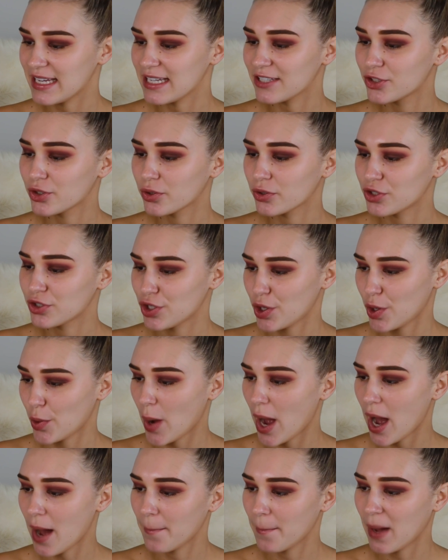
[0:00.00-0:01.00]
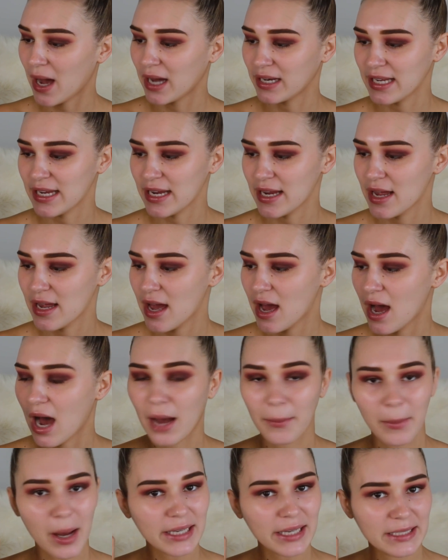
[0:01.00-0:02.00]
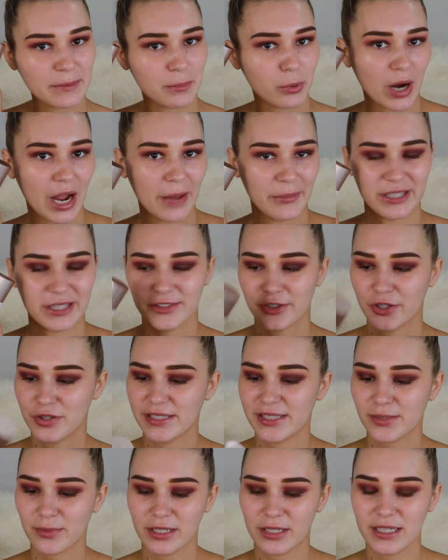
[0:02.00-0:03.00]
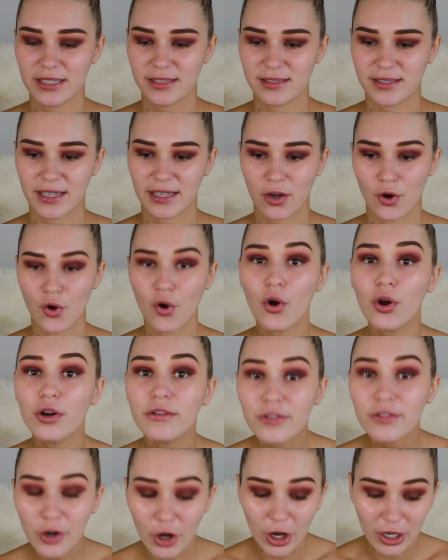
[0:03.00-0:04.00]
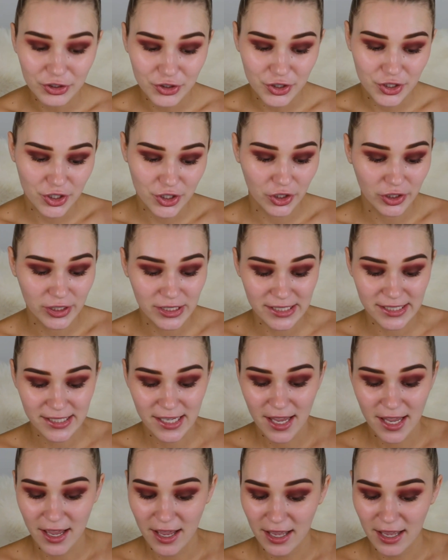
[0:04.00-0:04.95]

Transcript: the Giorgio Armani primer. So this one is like over $100.